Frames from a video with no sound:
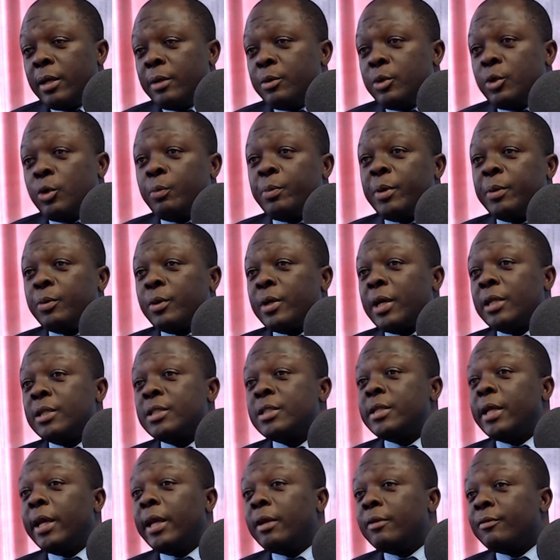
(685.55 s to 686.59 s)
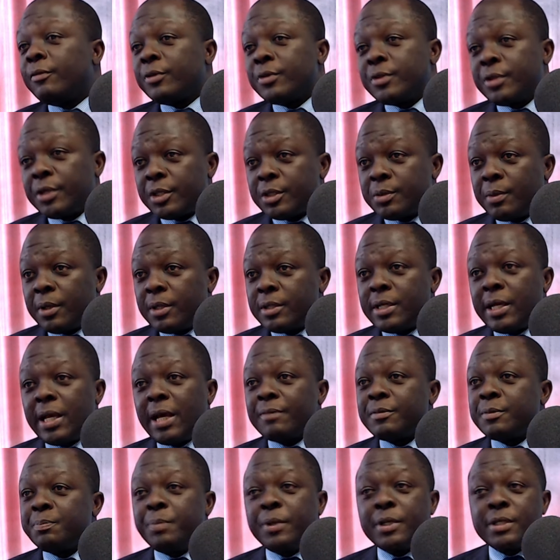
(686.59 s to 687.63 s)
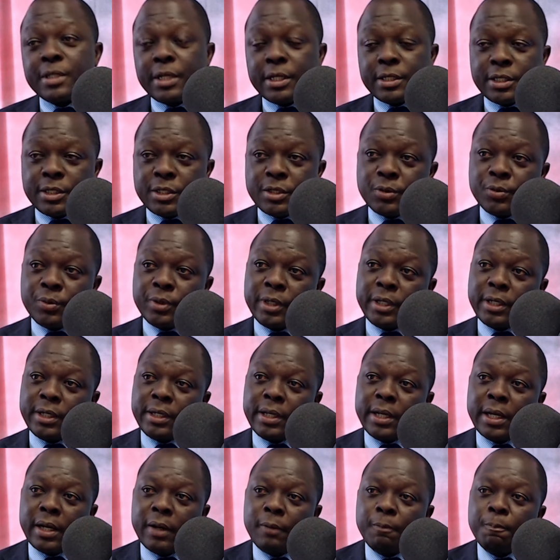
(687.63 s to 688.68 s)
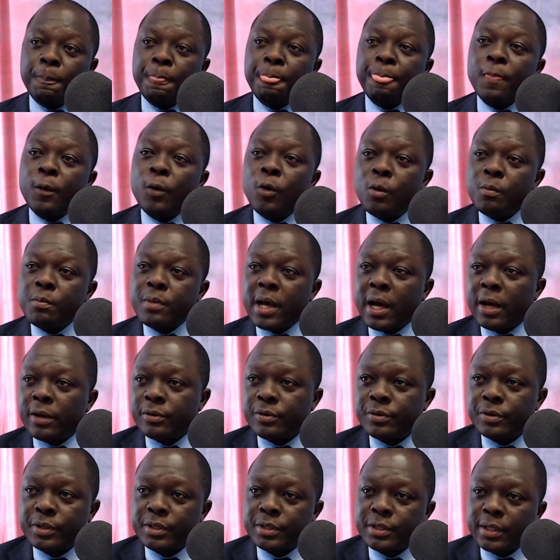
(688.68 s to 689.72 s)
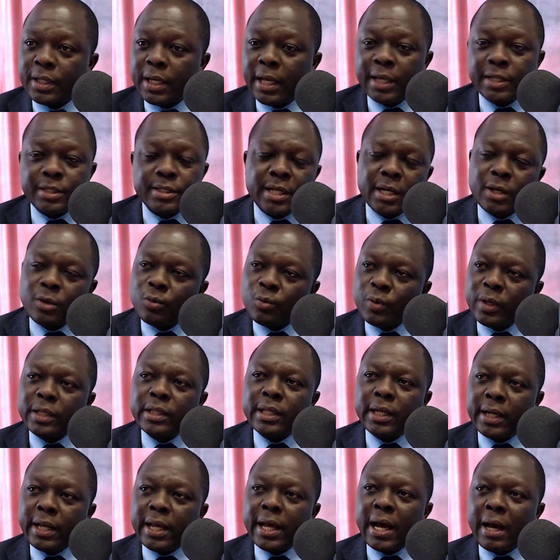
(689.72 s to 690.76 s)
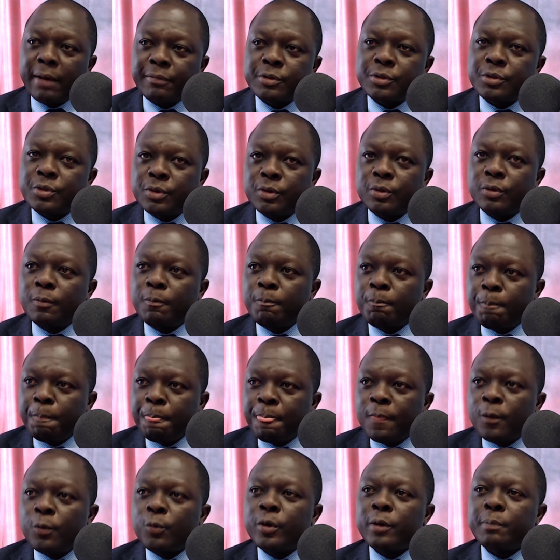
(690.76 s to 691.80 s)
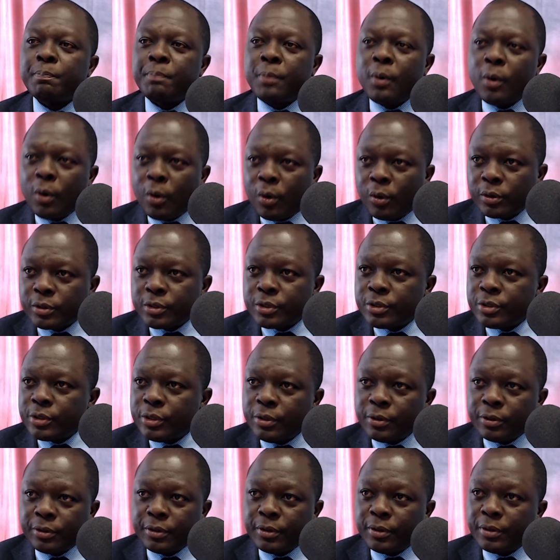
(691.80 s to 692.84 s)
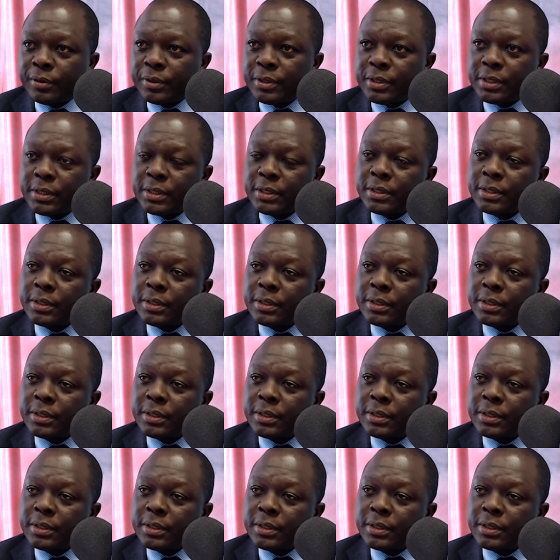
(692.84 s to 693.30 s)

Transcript: You know, people can't stay in for 6 months. They have businesses doing in their home countries. Is there a way that you have to report to the authorities?